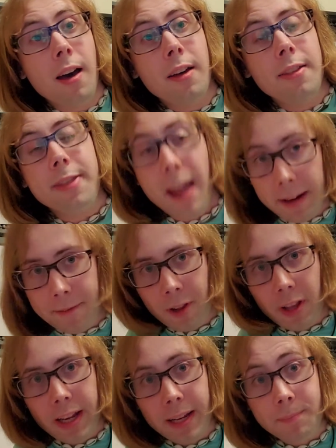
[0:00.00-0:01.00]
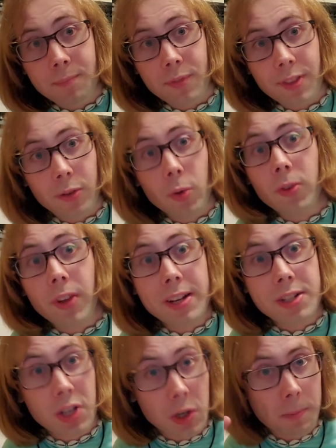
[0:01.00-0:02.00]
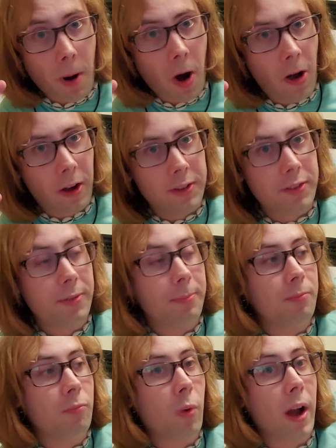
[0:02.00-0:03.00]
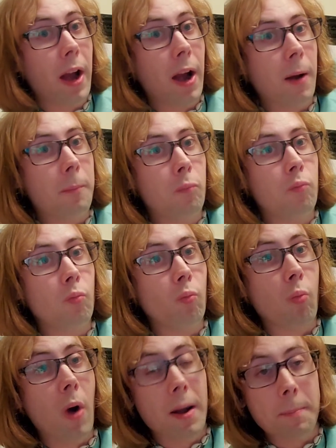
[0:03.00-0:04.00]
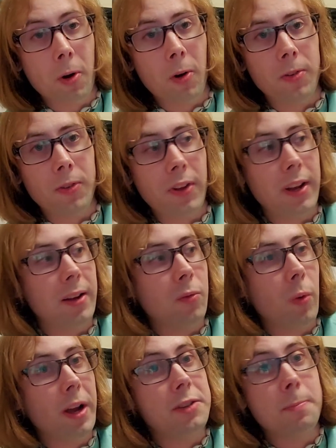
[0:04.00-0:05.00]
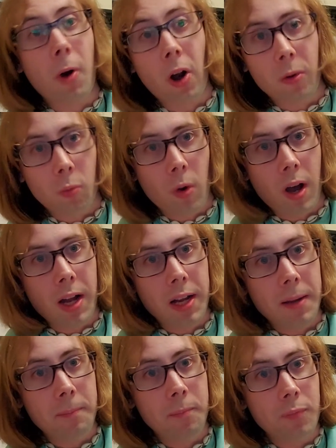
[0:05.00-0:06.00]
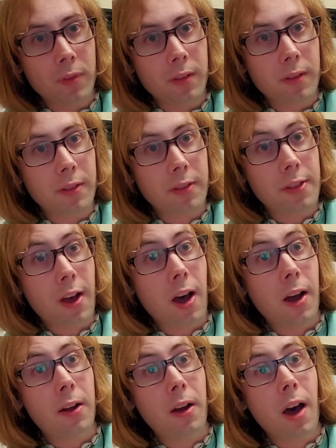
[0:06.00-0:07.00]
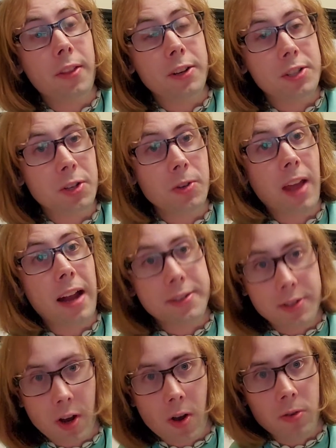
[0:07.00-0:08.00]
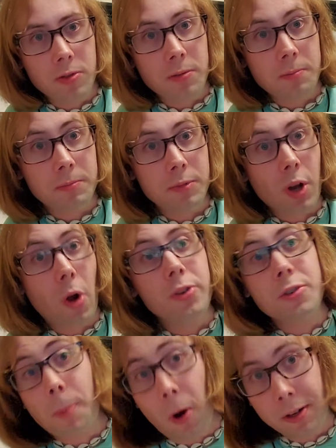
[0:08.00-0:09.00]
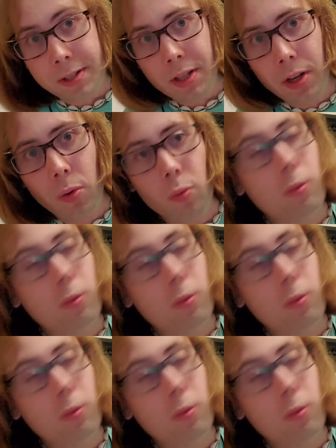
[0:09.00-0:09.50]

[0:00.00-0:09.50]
Thankfully, this was in 2 parts, where one person wins part 1, the other 2 that don't go into part 2.